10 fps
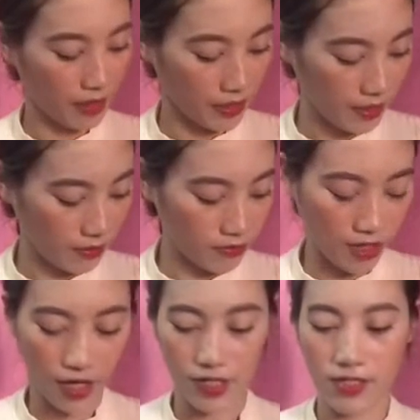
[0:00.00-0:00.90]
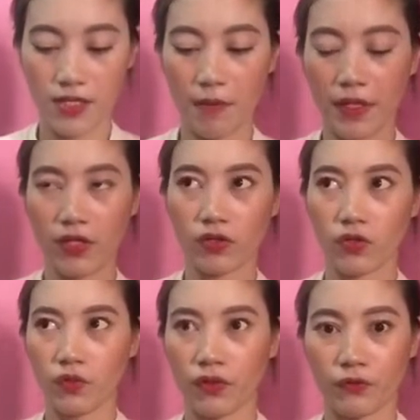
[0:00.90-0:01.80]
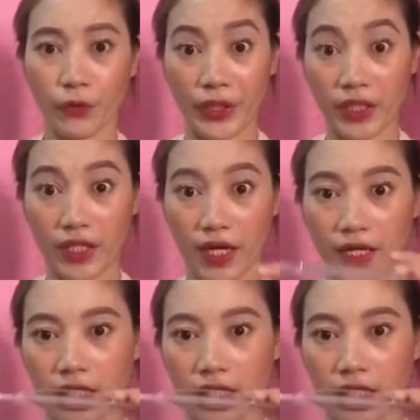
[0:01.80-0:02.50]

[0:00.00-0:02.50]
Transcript: Okay guys, nabili ko ito 149.